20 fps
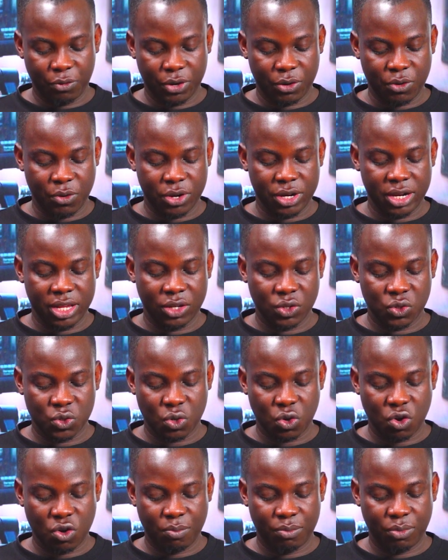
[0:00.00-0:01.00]
recording,
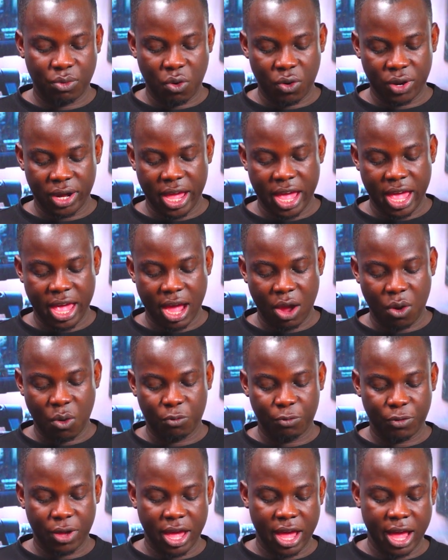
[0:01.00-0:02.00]
stop, on air,
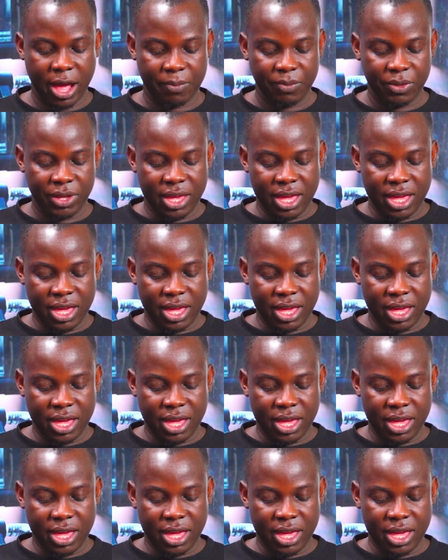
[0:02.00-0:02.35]
off air.